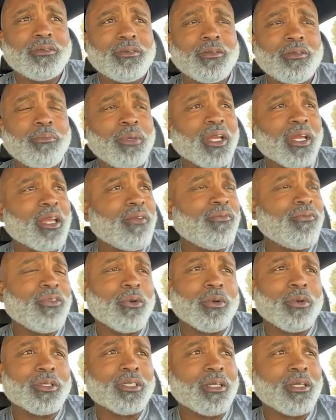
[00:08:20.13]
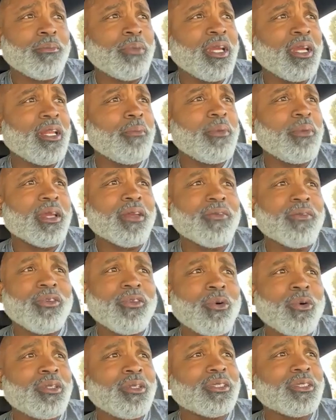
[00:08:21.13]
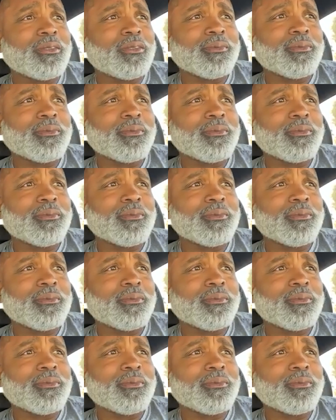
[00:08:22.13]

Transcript: You're big exactly. influence. You're a, big influence.